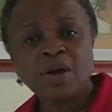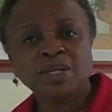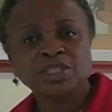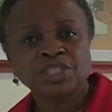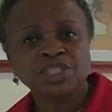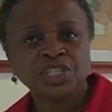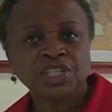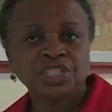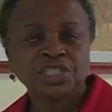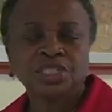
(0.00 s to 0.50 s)
are
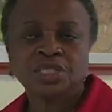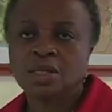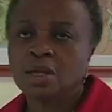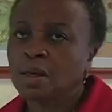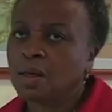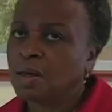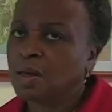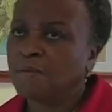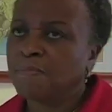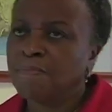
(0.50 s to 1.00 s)
just
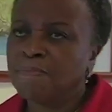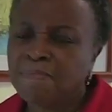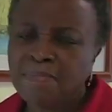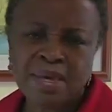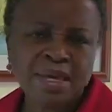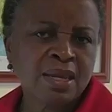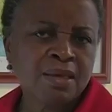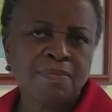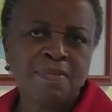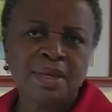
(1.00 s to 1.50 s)

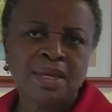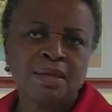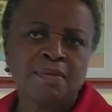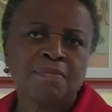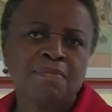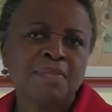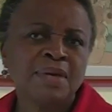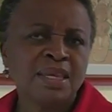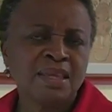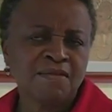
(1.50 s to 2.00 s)

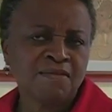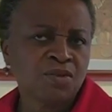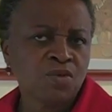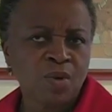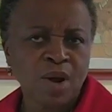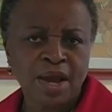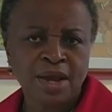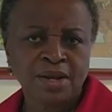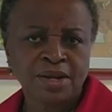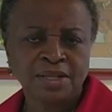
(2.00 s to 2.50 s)
many
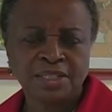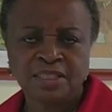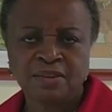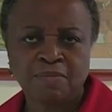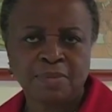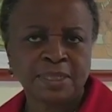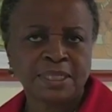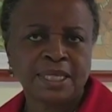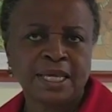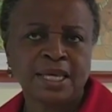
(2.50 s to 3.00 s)
varieties of
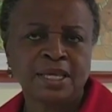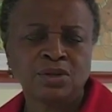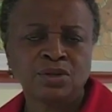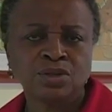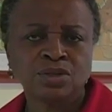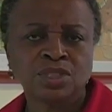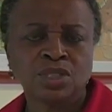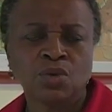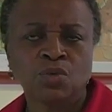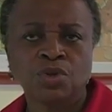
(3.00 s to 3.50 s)

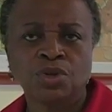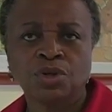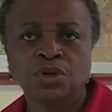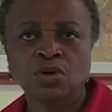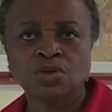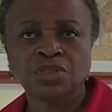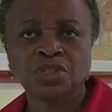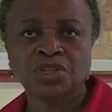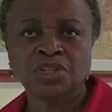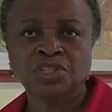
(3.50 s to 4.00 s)
potatoes, and when you
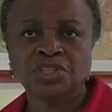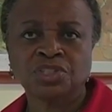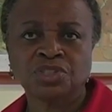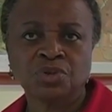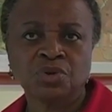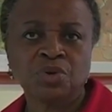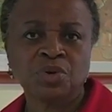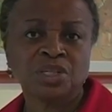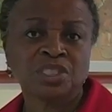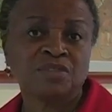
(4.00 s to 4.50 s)
go to the
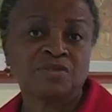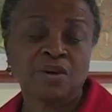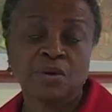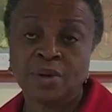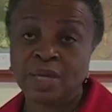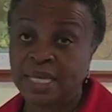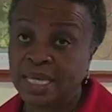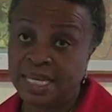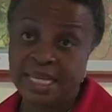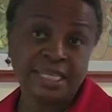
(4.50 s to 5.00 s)
store, it's
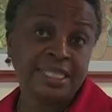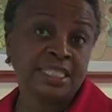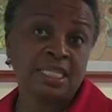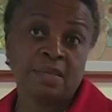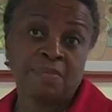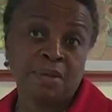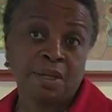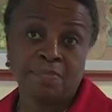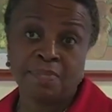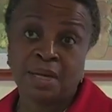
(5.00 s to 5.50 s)
very easily
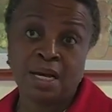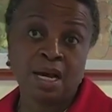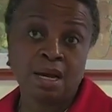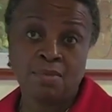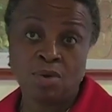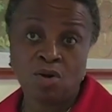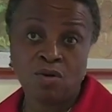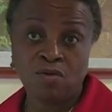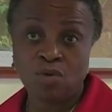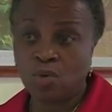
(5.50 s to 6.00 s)

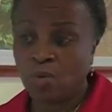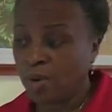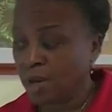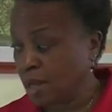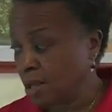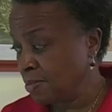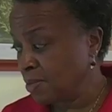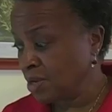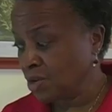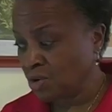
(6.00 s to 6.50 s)
become
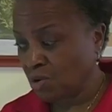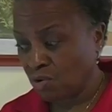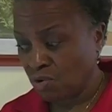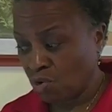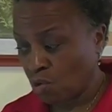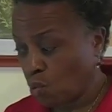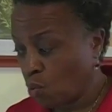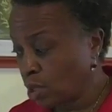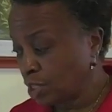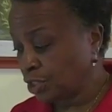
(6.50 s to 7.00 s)
overwhelmed and don't
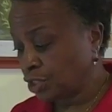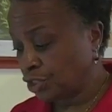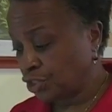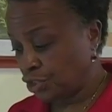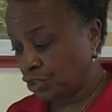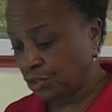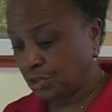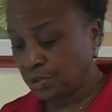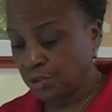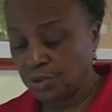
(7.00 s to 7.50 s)
know what to
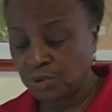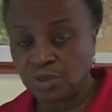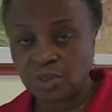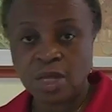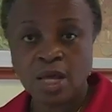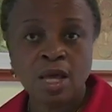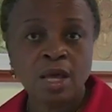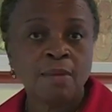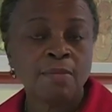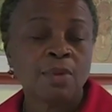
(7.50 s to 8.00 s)
choose.
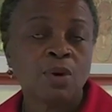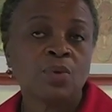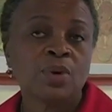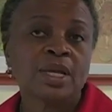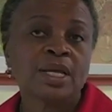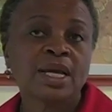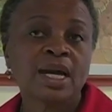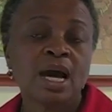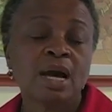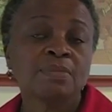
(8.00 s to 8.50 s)
But when
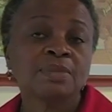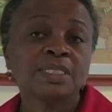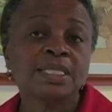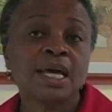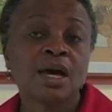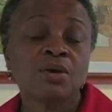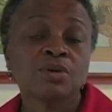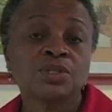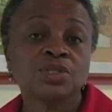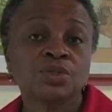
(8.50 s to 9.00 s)
it comes
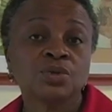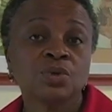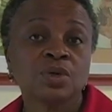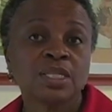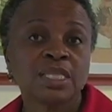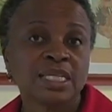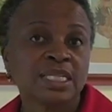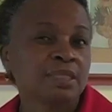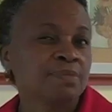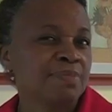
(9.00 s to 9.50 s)
down to
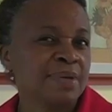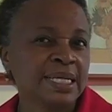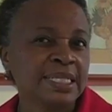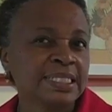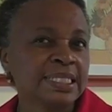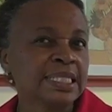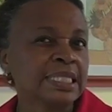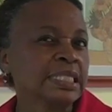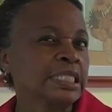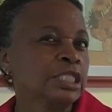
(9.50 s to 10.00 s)
it, there's
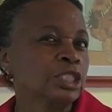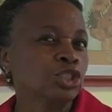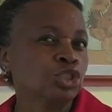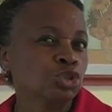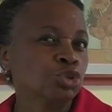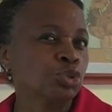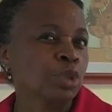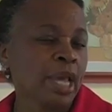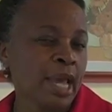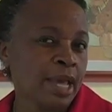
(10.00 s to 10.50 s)
basically
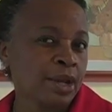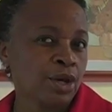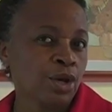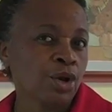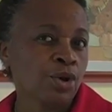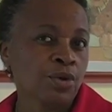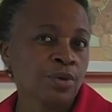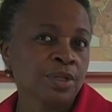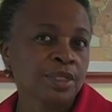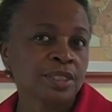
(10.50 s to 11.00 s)
two
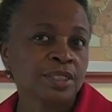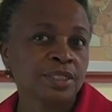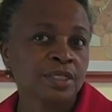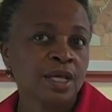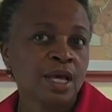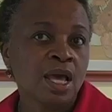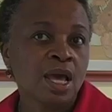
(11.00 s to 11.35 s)
categories.